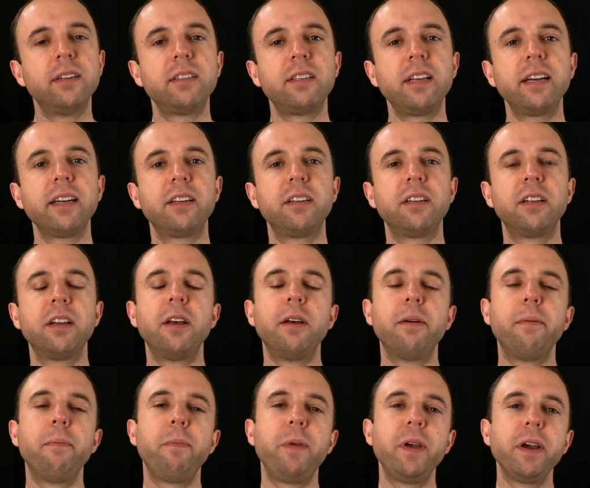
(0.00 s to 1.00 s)
Second,
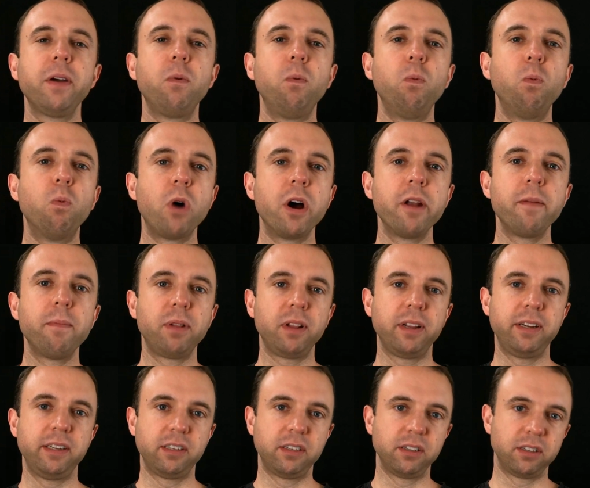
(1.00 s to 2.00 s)
pick one
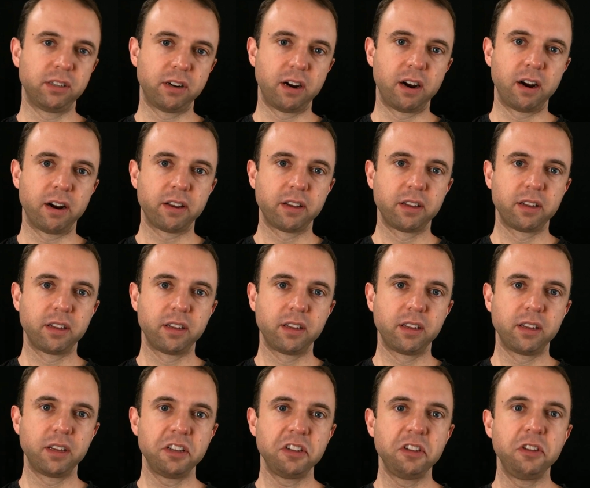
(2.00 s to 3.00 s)
place to start.
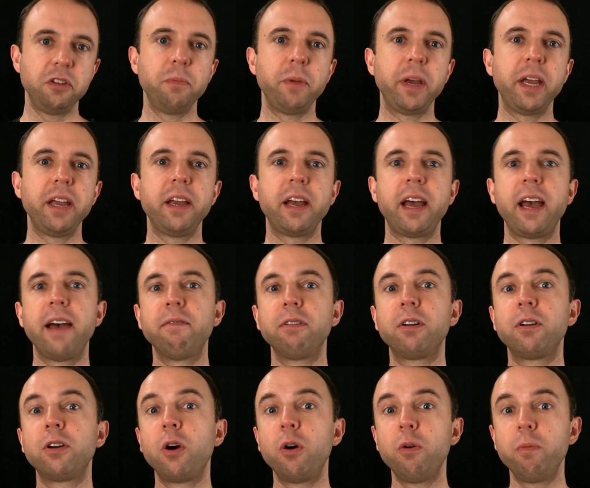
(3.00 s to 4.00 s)
You may have
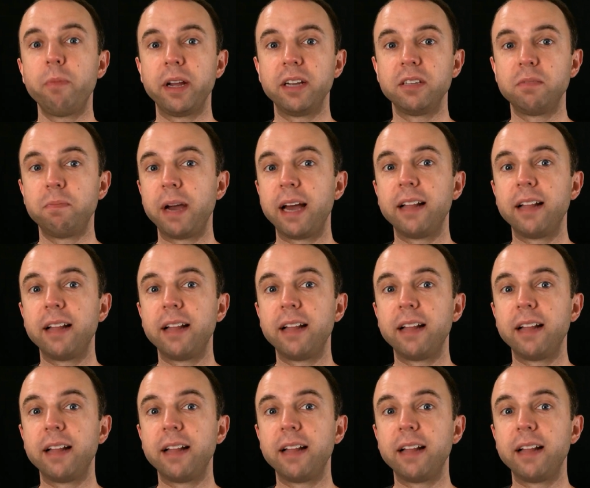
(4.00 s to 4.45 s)
a code base